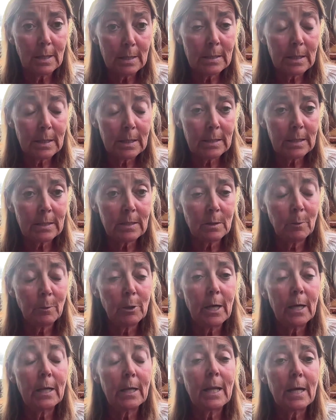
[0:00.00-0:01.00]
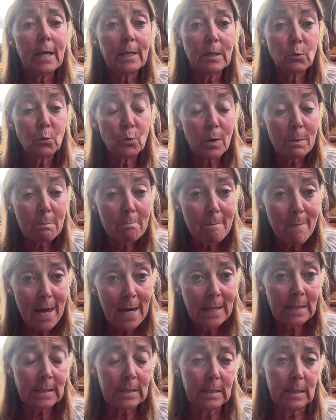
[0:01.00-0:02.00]
is accessible and that it
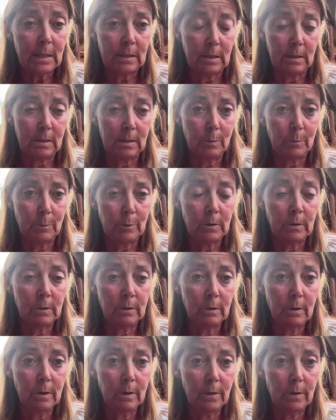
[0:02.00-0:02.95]
remains accessible.